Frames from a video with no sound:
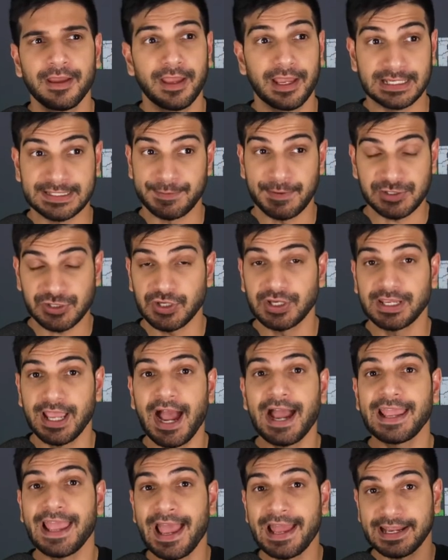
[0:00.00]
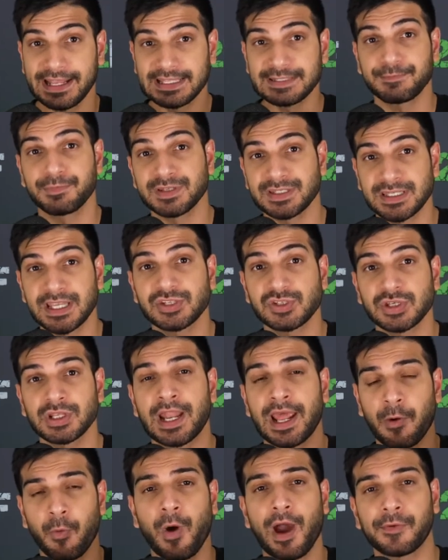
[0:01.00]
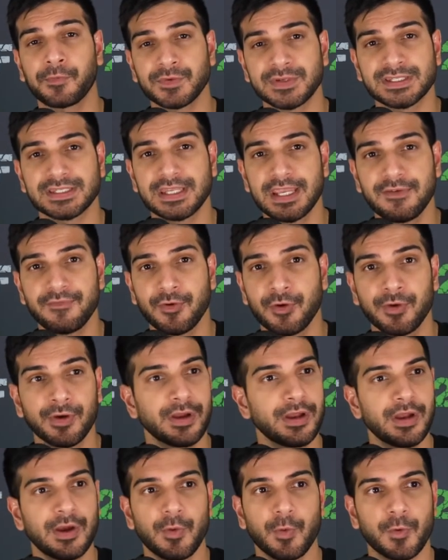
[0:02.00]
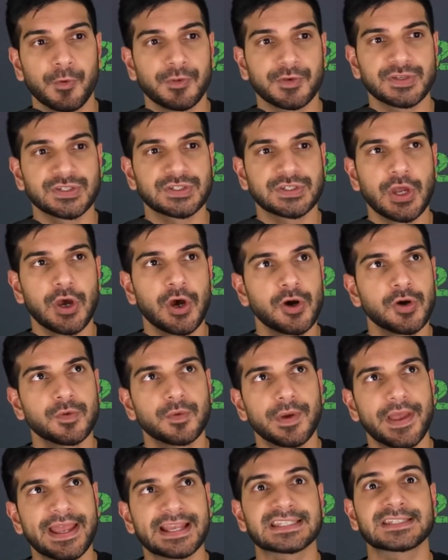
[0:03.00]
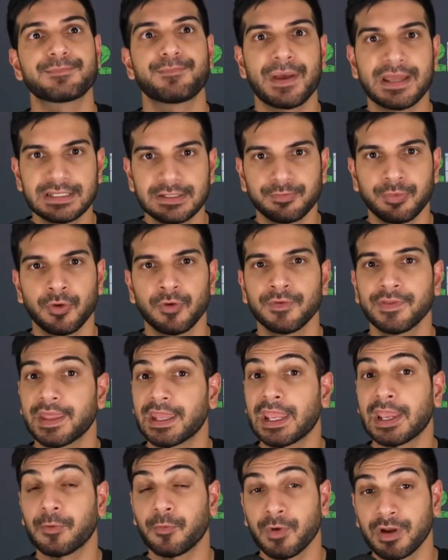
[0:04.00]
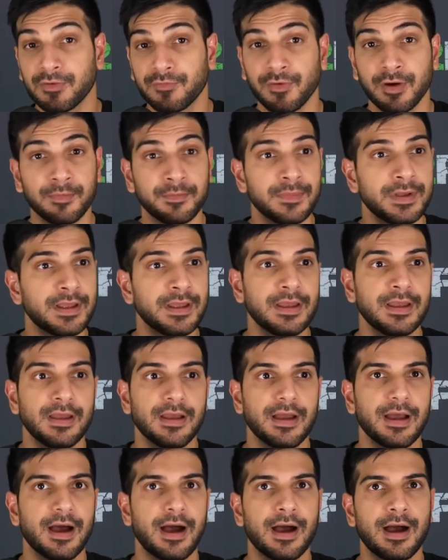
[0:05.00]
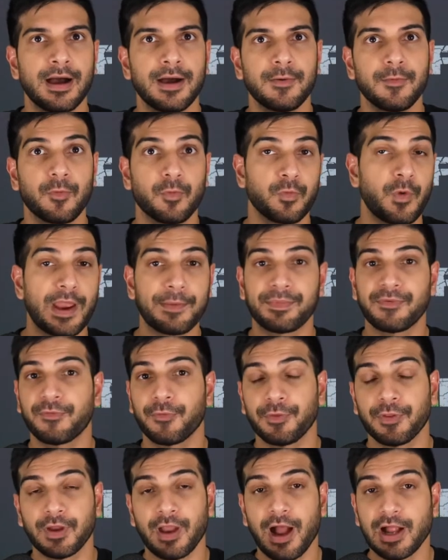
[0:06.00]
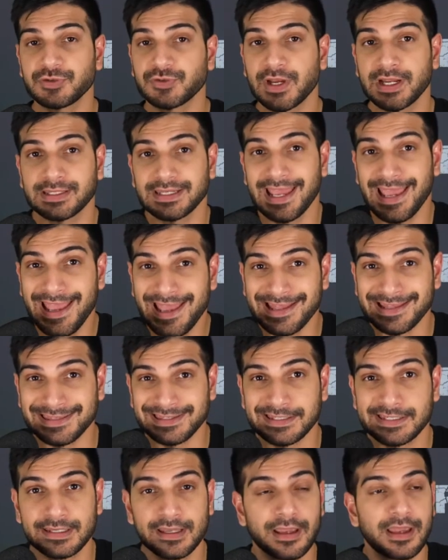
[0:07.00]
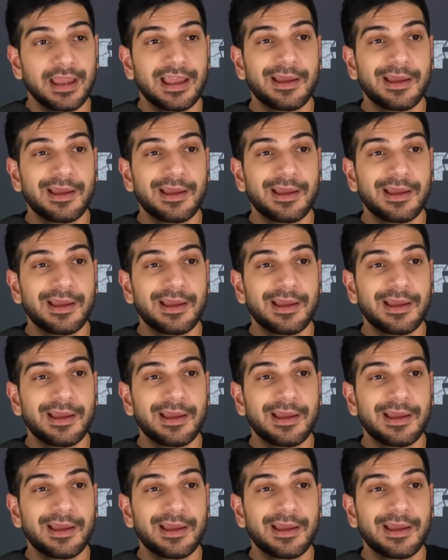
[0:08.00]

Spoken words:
especially a guy at his position at wide receiver where they're so expendable and they get rid of him right before the contract ends.